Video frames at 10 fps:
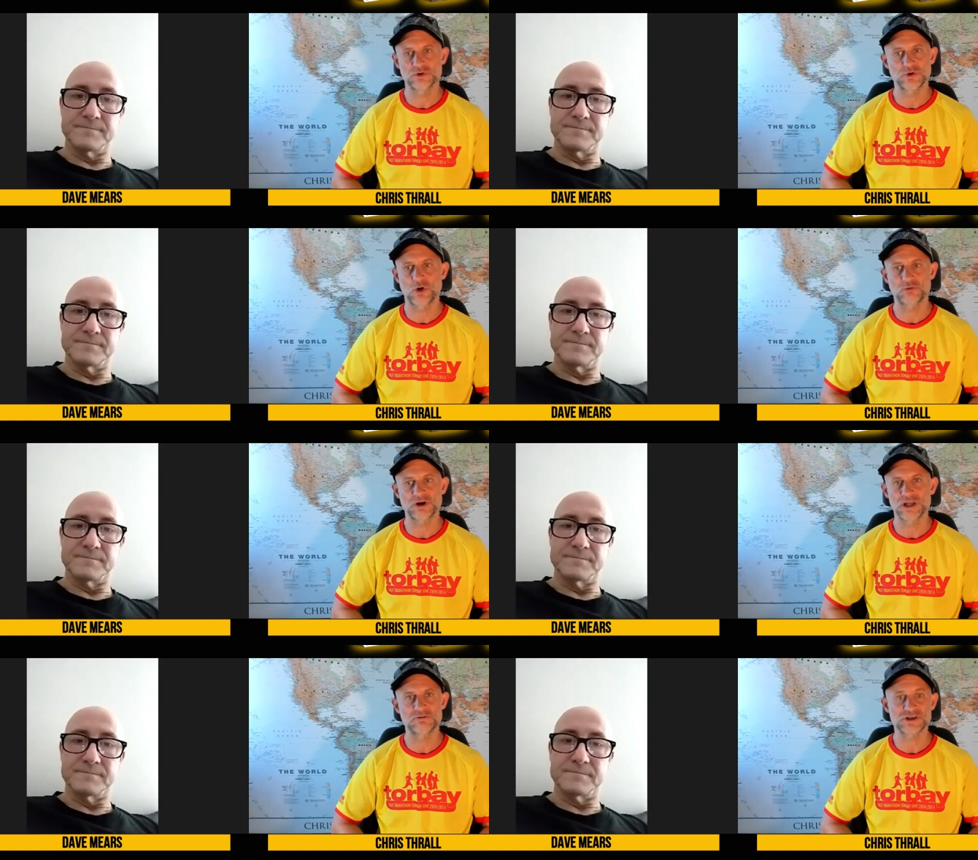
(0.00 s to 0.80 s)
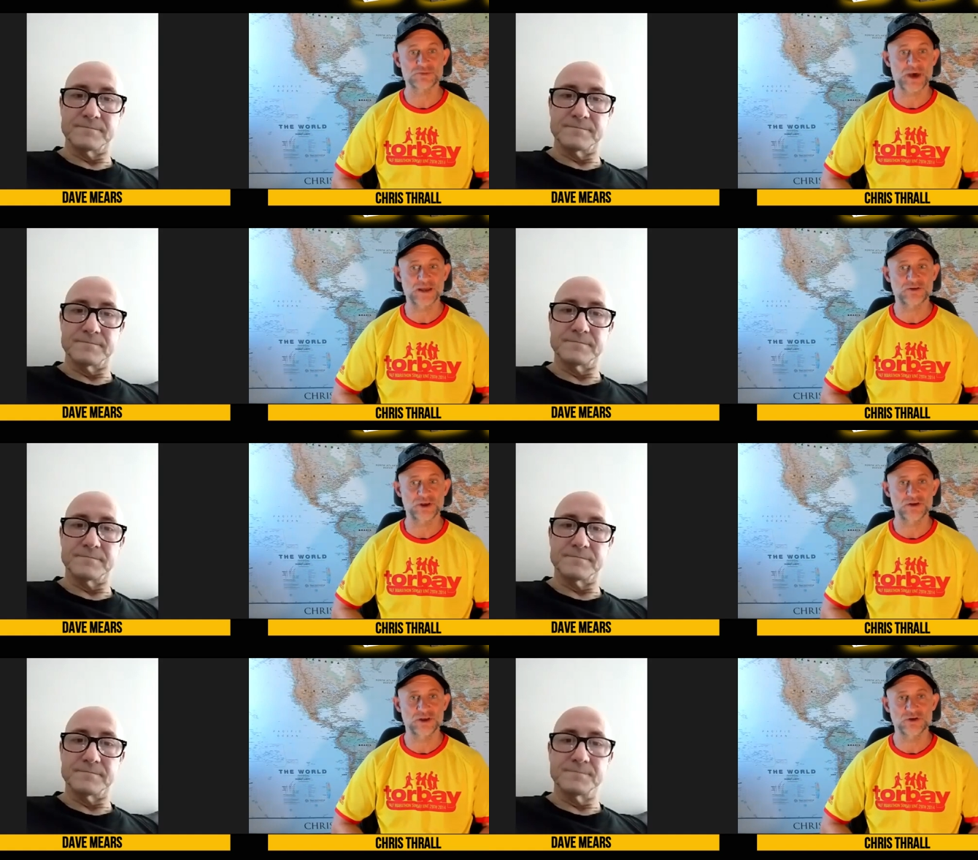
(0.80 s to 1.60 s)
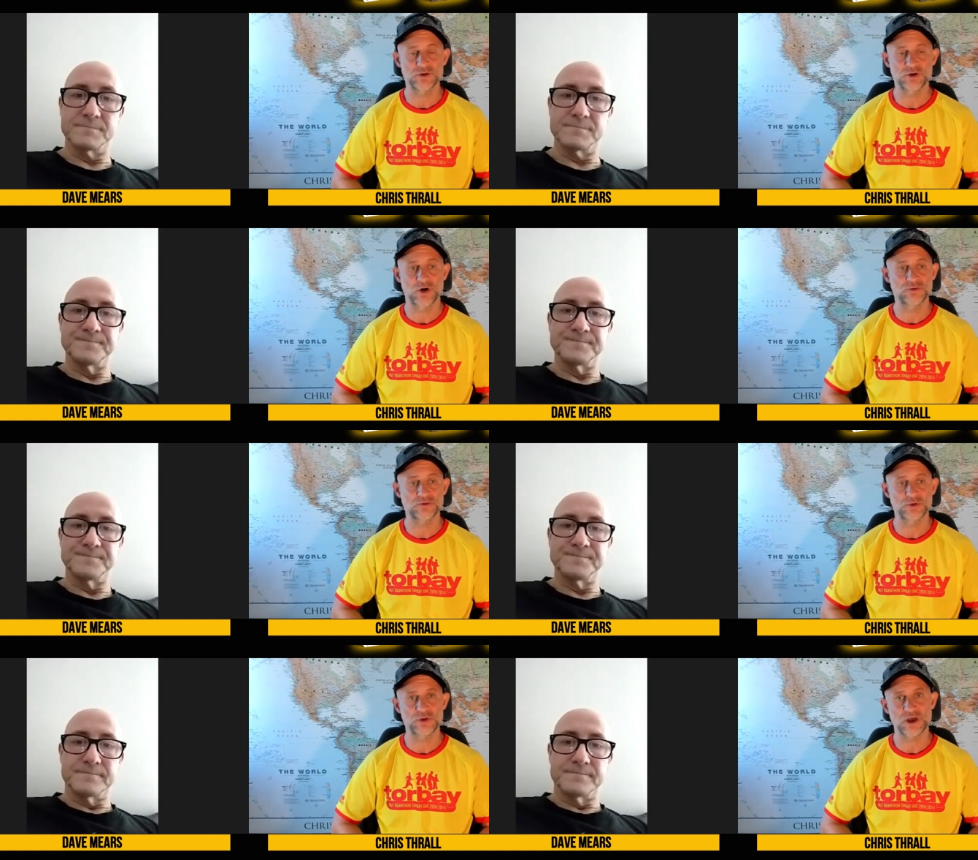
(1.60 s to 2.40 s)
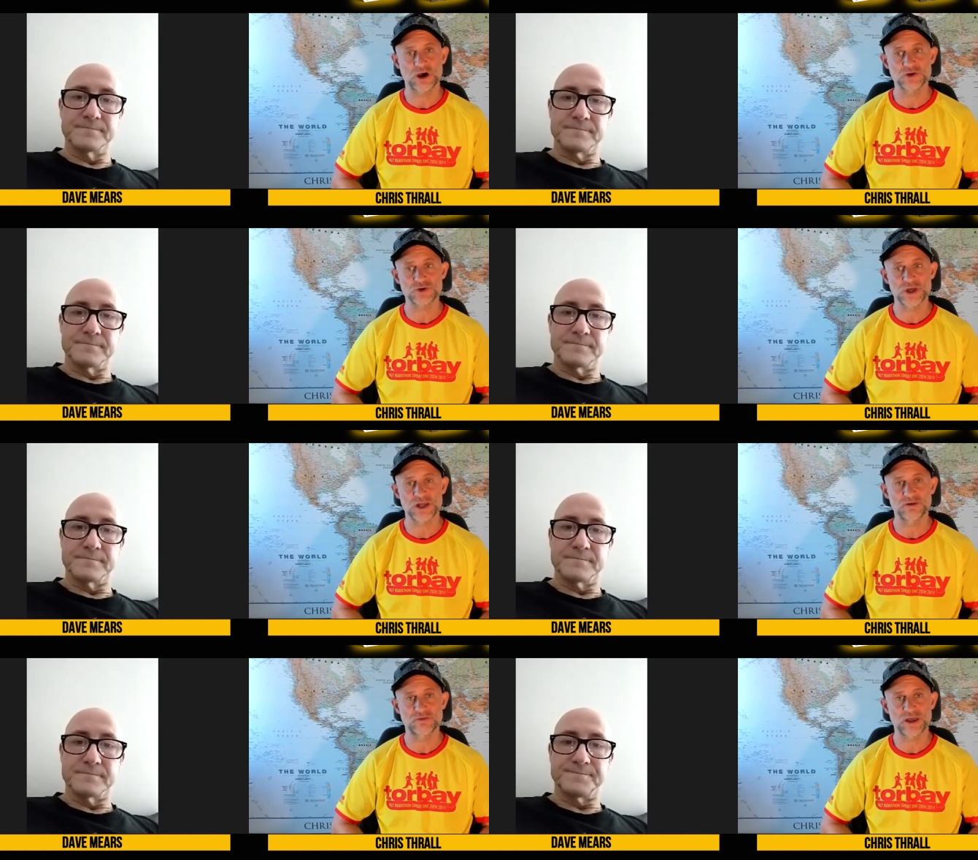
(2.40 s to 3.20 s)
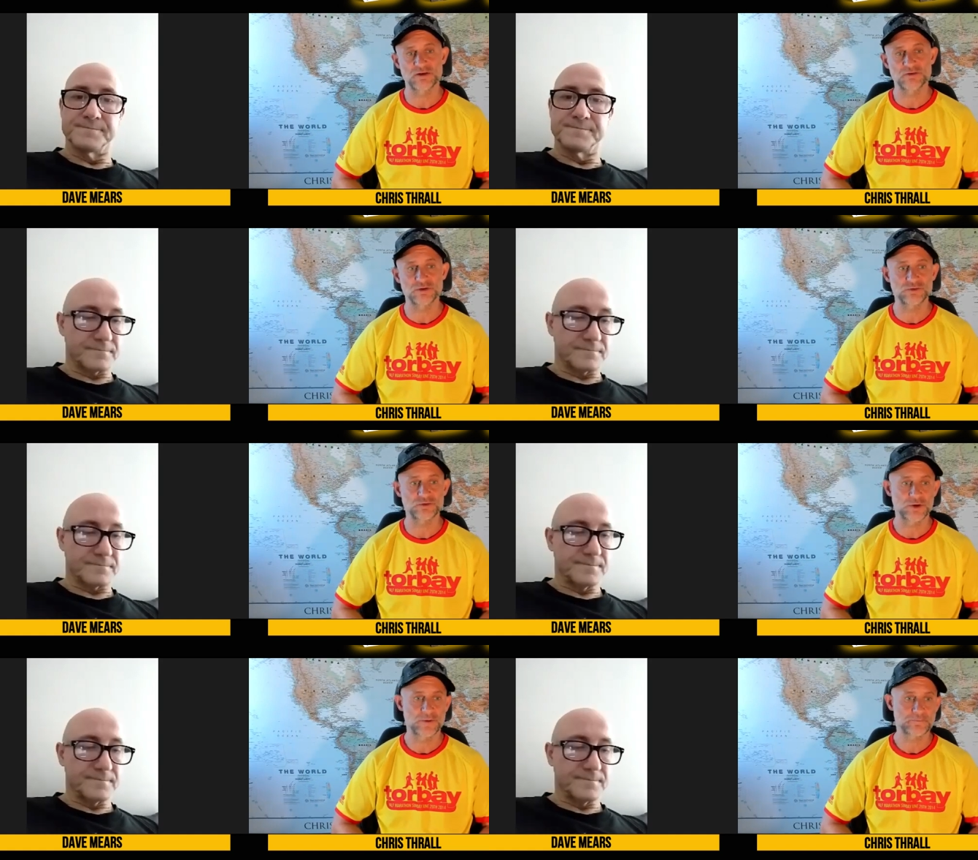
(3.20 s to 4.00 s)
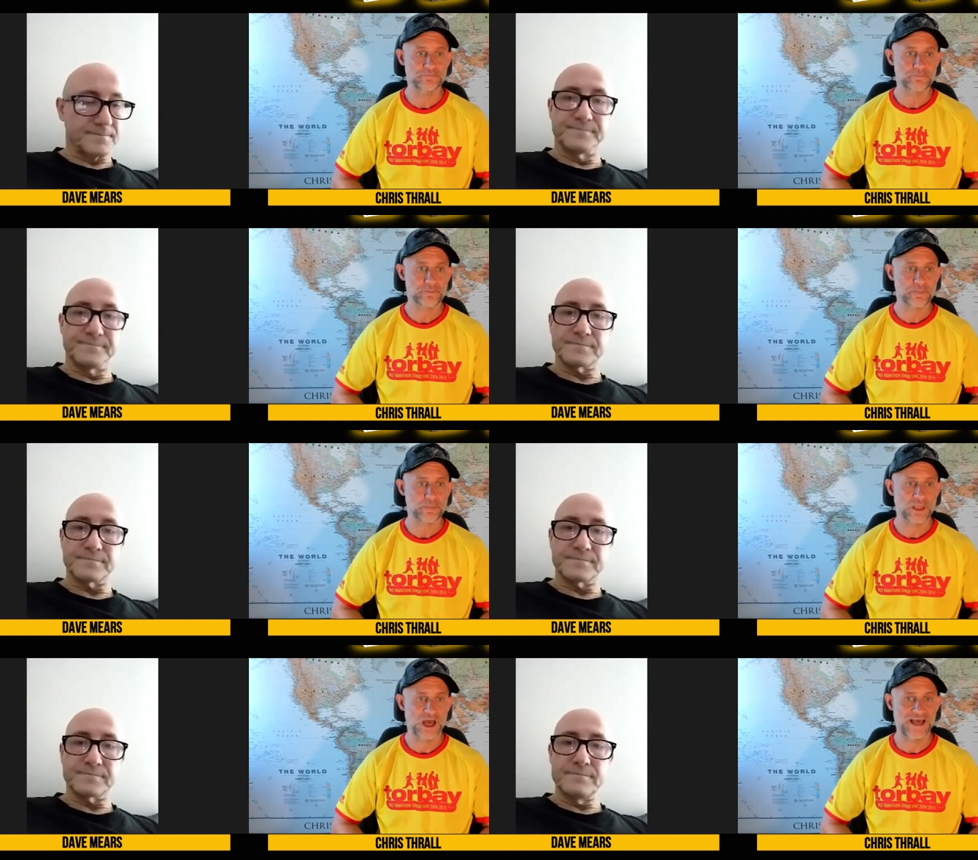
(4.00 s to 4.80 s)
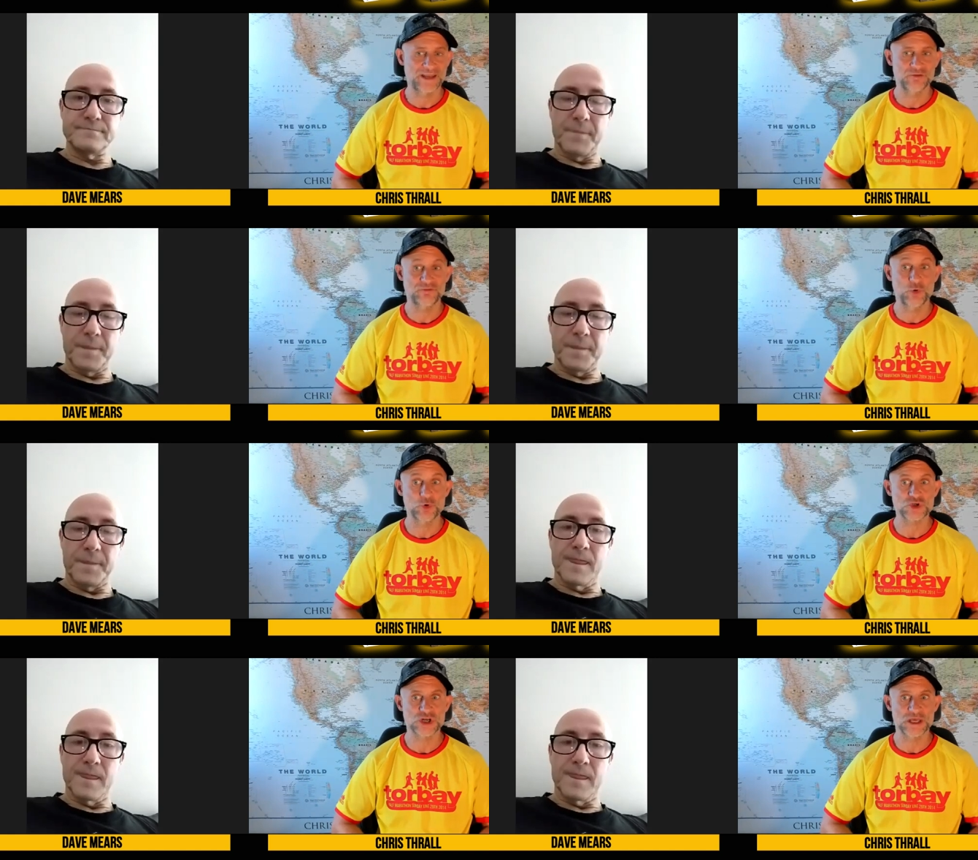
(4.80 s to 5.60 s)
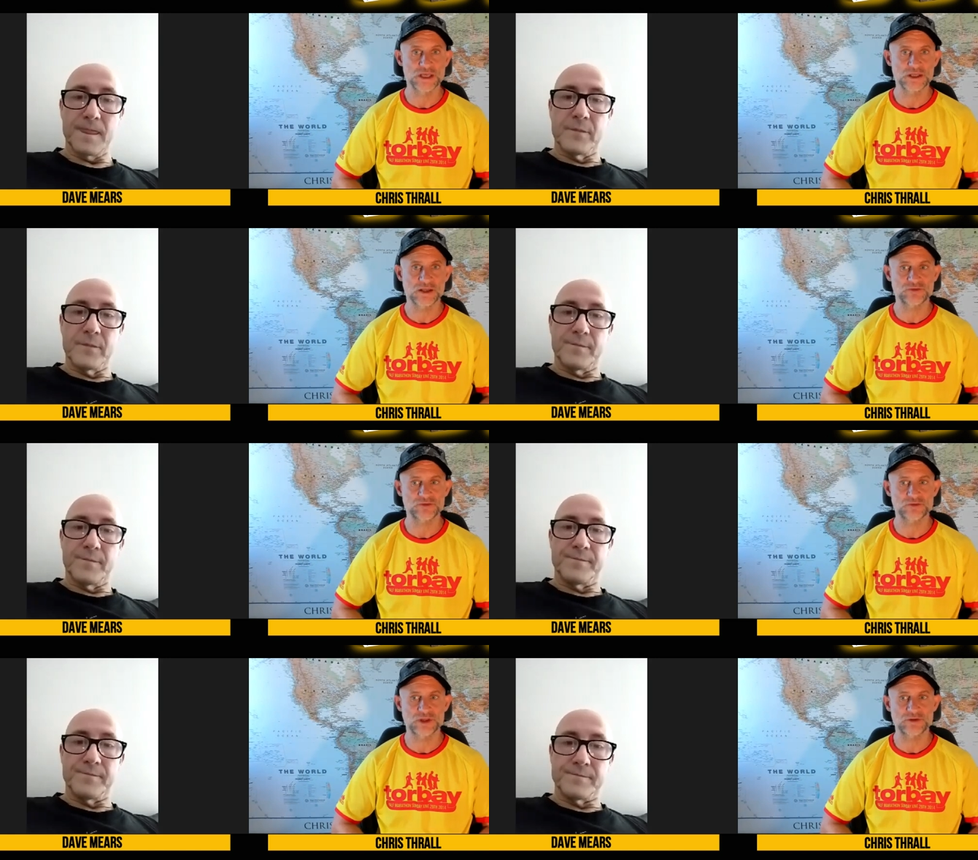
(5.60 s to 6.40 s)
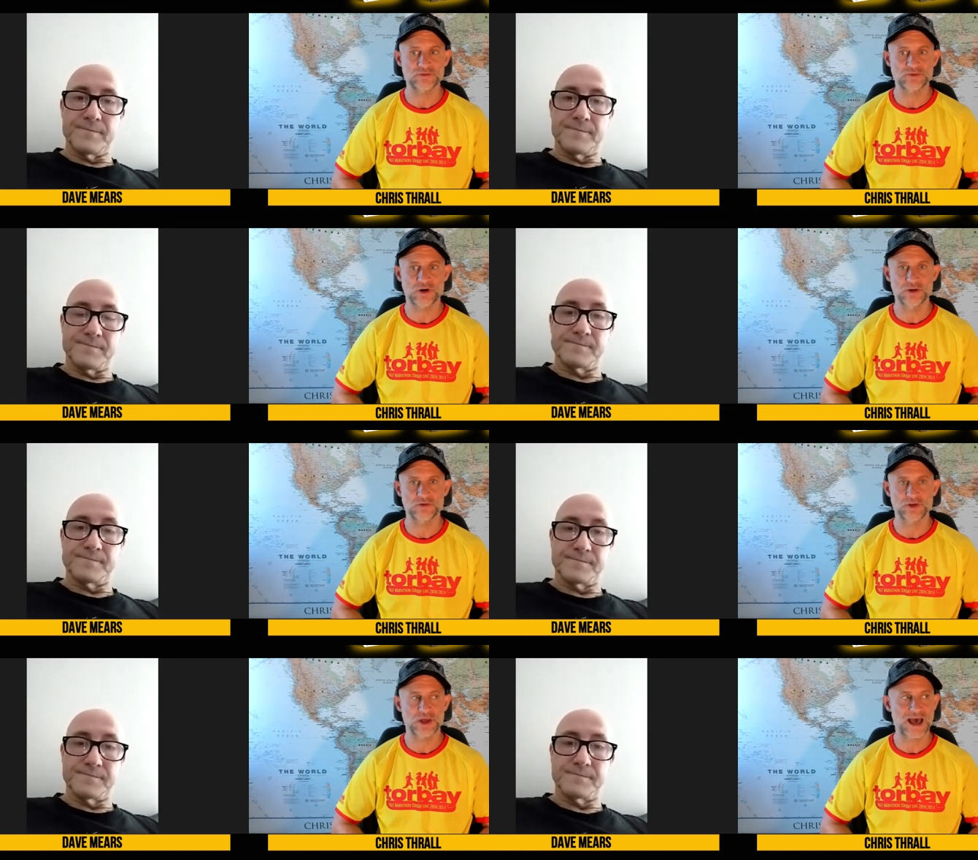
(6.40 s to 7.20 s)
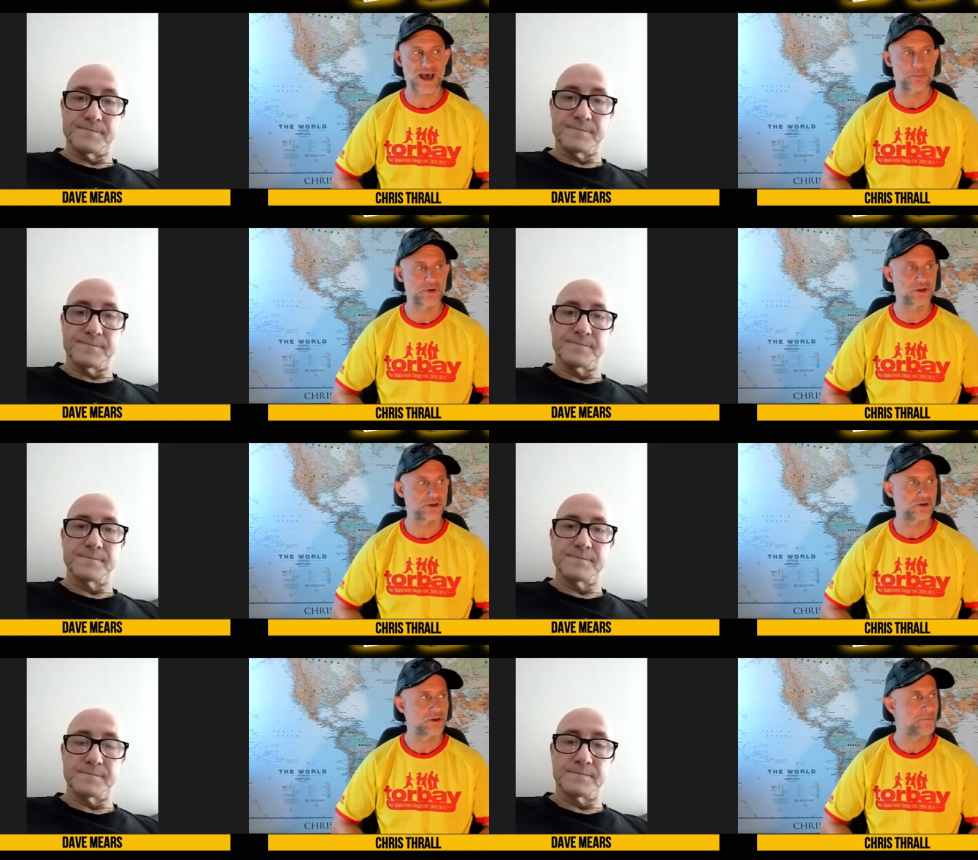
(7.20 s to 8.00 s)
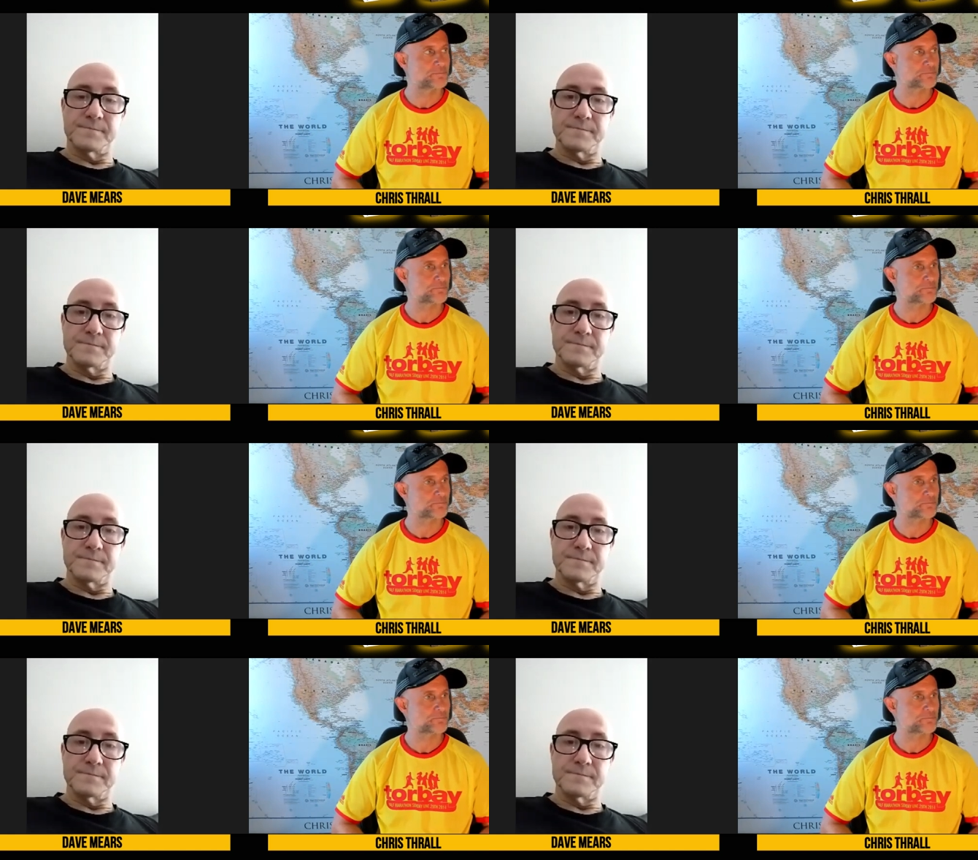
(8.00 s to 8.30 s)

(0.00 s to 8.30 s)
Speaker 1: you're not really respected and you're not doing the country any favors and fortunately that's that's starting to happen and